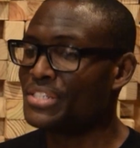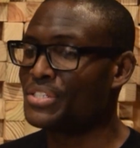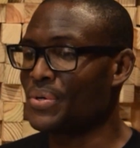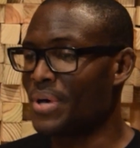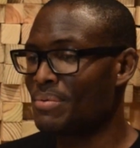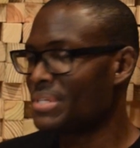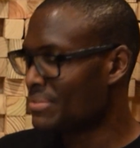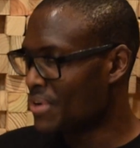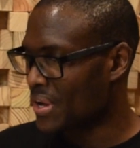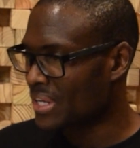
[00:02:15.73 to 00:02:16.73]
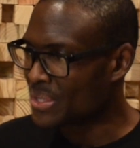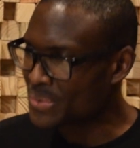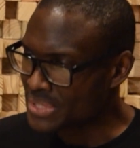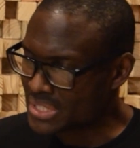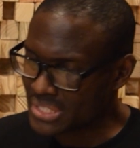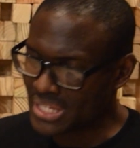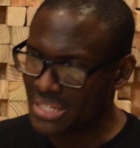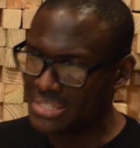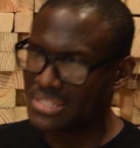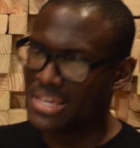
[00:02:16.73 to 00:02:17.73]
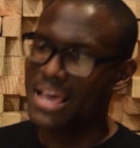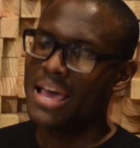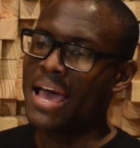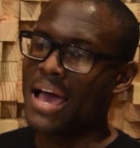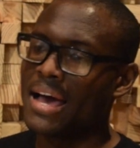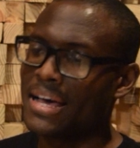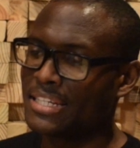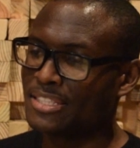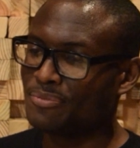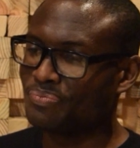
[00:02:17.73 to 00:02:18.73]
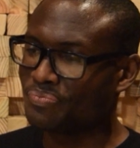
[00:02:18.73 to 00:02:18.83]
So I believe God allows these things, and